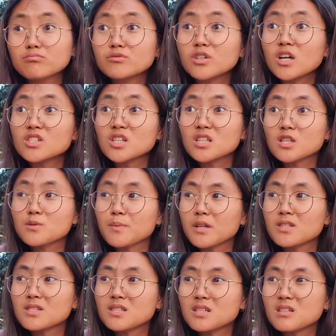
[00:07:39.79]
not that
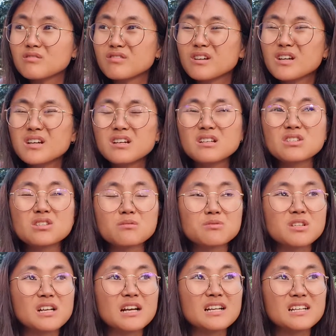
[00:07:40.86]
expensive,
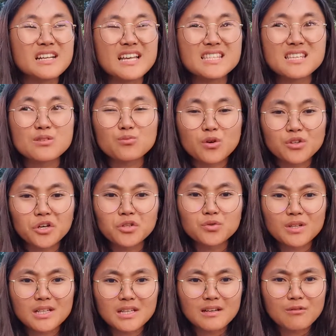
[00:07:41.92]
something like less than
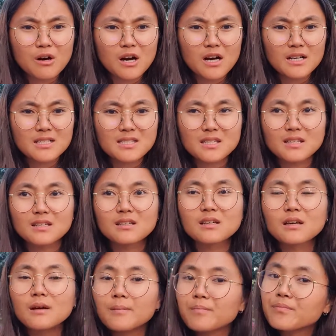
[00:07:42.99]
100 lira, I think.
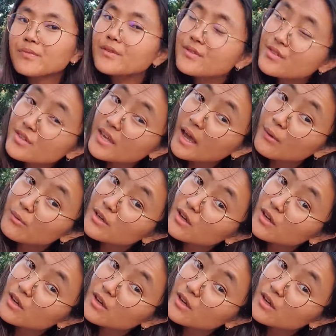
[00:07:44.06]
So yeah, we